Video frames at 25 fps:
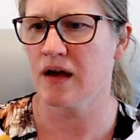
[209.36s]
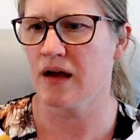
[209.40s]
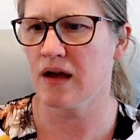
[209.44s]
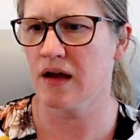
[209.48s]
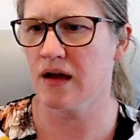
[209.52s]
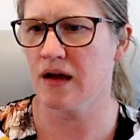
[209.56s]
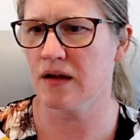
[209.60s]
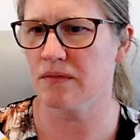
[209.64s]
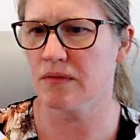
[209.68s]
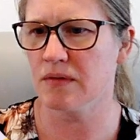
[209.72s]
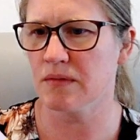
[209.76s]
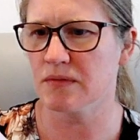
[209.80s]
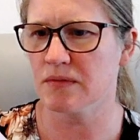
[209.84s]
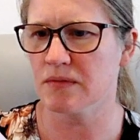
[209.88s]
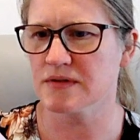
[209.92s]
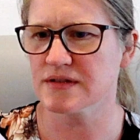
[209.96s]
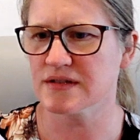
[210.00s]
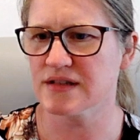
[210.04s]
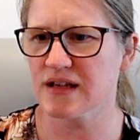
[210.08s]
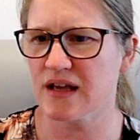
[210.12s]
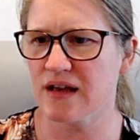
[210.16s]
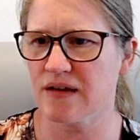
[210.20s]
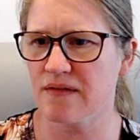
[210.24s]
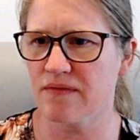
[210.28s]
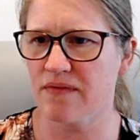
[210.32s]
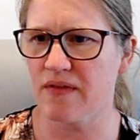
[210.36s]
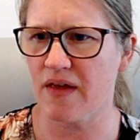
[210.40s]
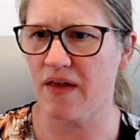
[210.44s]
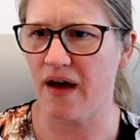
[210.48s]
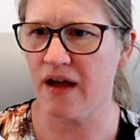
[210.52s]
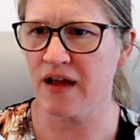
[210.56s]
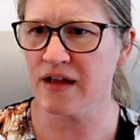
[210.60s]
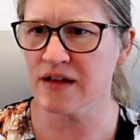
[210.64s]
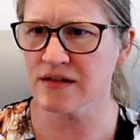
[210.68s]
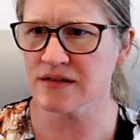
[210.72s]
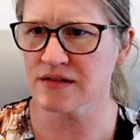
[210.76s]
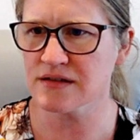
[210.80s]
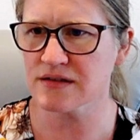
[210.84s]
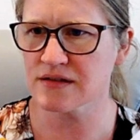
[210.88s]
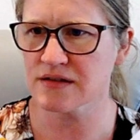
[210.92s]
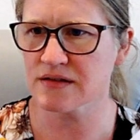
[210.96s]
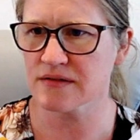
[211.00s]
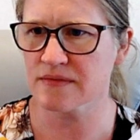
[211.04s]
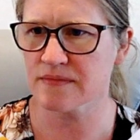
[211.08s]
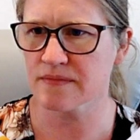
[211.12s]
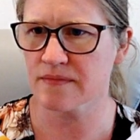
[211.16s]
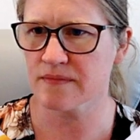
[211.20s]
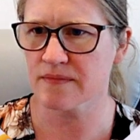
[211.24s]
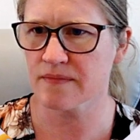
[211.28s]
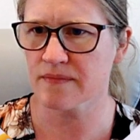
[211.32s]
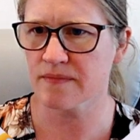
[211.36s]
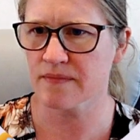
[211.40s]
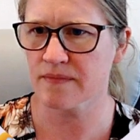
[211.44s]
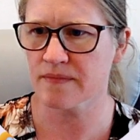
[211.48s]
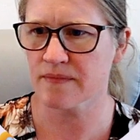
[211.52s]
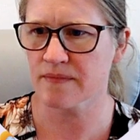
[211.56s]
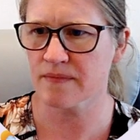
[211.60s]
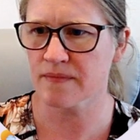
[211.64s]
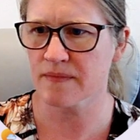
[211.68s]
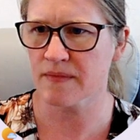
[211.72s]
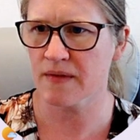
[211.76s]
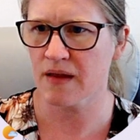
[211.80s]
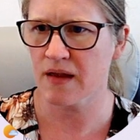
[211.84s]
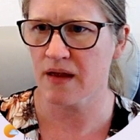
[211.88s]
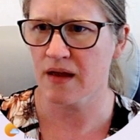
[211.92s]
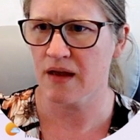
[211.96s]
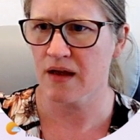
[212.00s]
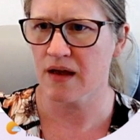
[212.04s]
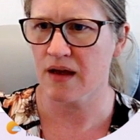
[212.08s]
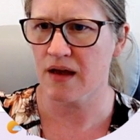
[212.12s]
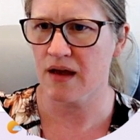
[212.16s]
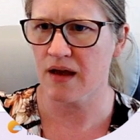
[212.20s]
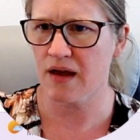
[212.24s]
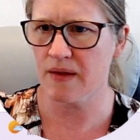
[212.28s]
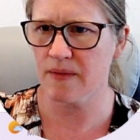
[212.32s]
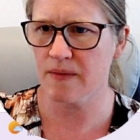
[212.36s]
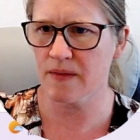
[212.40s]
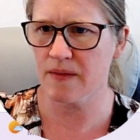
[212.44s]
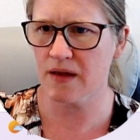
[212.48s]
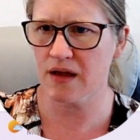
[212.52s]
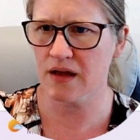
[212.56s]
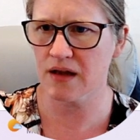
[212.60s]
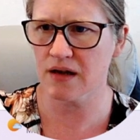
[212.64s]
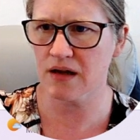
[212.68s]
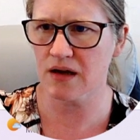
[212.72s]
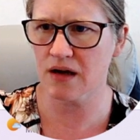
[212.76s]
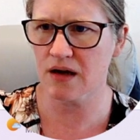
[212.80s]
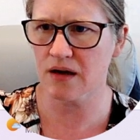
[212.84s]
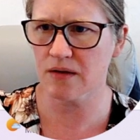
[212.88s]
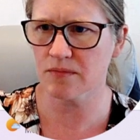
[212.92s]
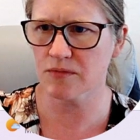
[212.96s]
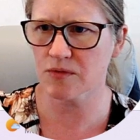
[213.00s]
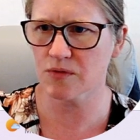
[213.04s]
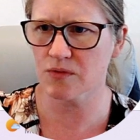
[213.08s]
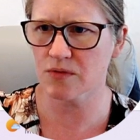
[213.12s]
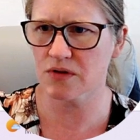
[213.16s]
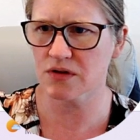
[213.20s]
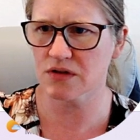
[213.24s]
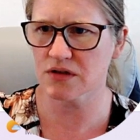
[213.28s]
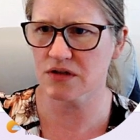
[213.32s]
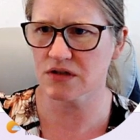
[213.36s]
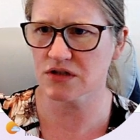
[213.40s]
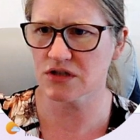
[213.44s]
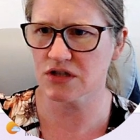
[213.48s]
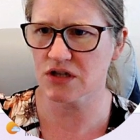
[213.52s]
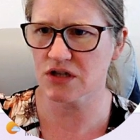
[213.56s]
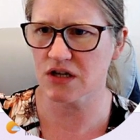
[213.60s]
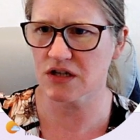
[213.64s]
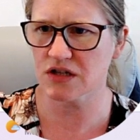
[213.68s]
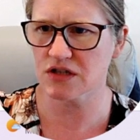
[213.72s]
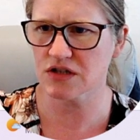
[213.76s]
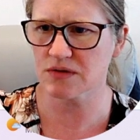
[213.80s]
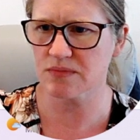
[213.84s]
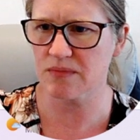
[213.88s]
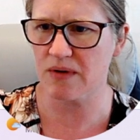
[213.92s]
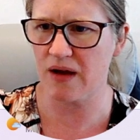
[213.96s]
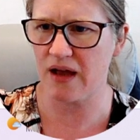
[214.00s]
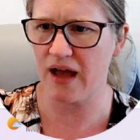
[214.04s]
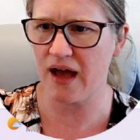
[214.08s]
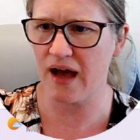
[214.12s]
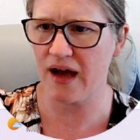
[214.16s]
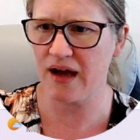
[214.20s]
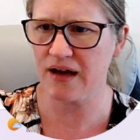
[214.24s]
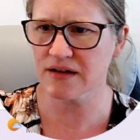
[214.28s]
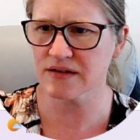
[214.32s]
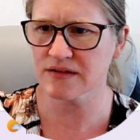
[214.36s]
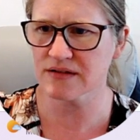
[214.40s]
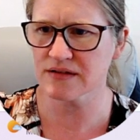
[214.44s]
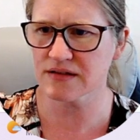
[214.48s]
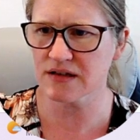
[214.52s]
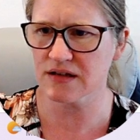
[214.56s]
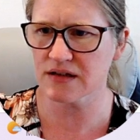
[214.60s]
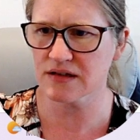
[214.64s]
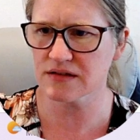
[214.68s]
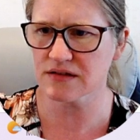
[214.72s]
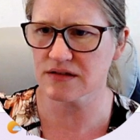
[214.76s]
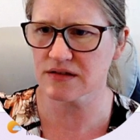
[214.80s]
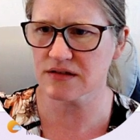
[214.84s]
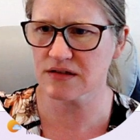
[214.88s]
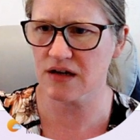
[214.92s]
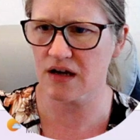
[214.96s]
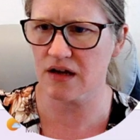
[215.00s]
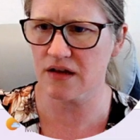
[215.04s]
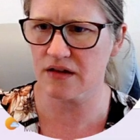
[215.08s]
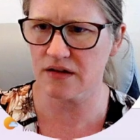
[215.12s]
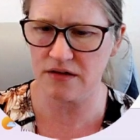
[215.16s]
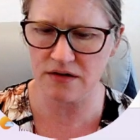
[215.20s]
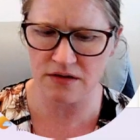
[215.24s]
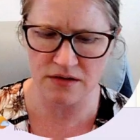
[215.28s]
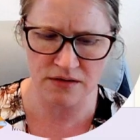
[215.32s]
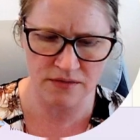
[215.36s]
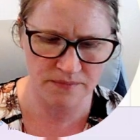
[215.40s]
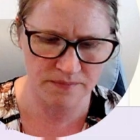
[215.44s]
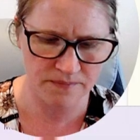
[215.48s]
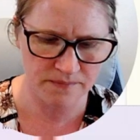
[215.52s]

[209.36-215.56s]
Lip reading: and we will save that. And then I'm going to change my accent color.